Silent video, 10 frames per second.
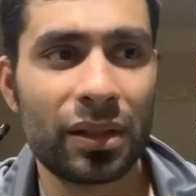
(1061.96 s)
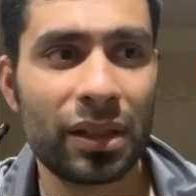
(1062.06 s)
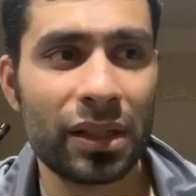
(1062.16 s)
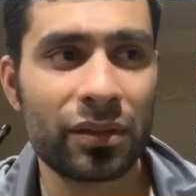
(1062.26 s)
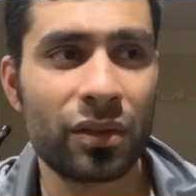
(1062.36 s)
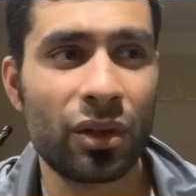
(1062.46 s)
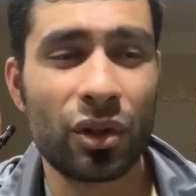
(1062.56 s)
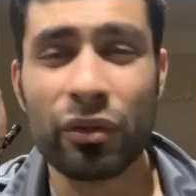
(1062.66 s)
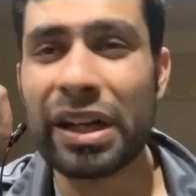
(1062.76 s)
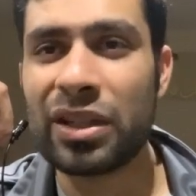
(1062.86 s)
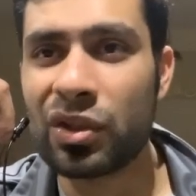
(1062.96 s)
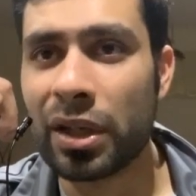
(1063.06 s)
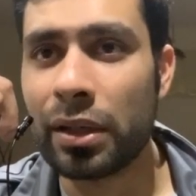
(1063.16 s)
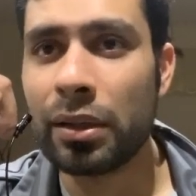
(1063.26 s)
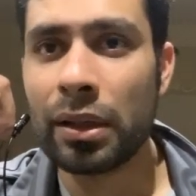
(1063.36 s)
He hasn't got a great
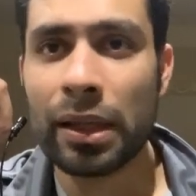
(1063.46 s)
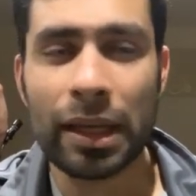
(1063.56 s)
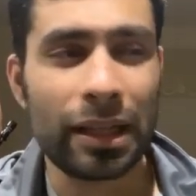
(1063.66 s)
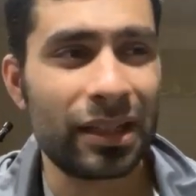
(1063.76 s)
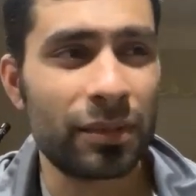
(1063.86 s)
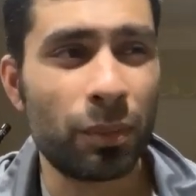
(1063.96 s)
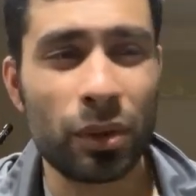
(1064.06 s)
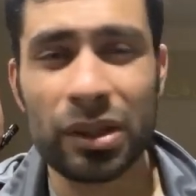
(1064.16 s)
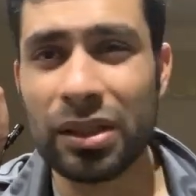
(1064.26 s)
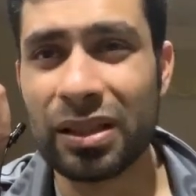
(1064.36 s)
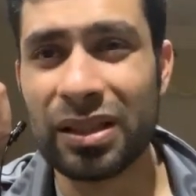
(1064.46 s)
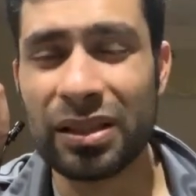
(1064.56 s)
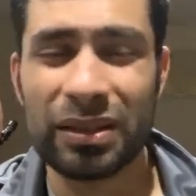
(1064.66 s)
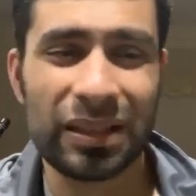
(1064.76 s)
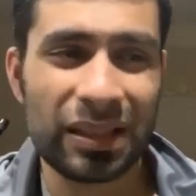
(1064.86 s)
chin, and his body
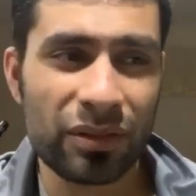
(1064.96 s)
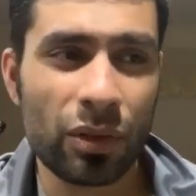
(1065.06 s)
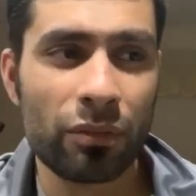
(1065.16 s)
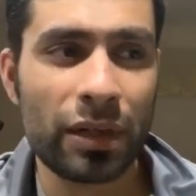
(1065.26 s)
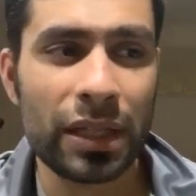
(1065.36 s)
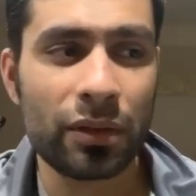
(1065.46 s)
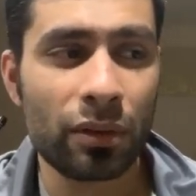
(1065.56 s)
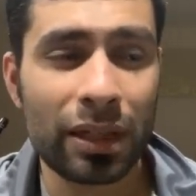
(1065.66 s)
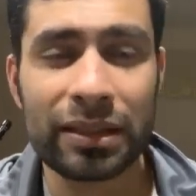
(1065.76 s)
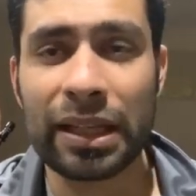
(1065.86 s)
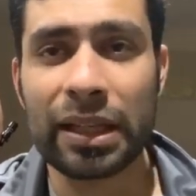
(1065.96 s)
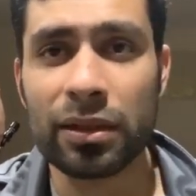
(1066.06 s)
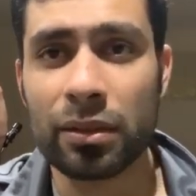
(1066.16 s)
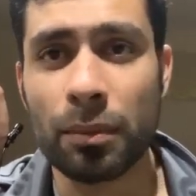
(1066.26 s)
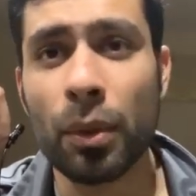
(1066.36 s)
is... He's not really good at taking it
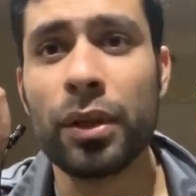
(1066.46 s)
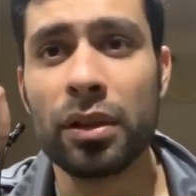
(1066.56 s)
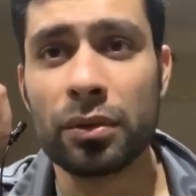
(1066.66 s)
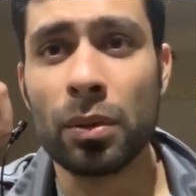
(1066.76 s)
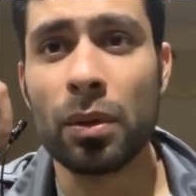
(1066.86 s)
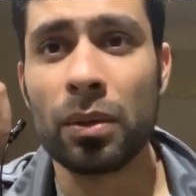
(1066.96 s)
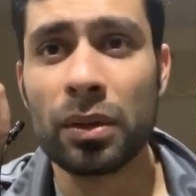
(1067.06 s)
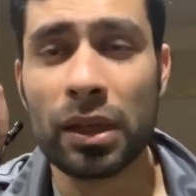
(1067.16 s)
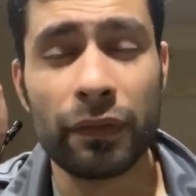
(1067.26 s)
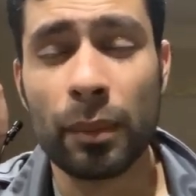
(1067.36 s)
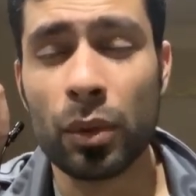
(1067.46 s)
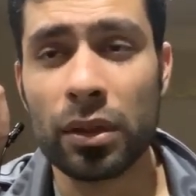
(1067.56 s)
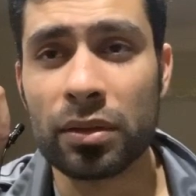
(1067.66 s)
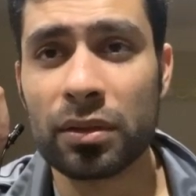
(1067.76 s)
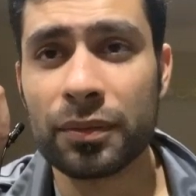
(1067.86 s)
to the body as well, if I'm
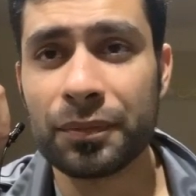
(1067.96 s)
honest.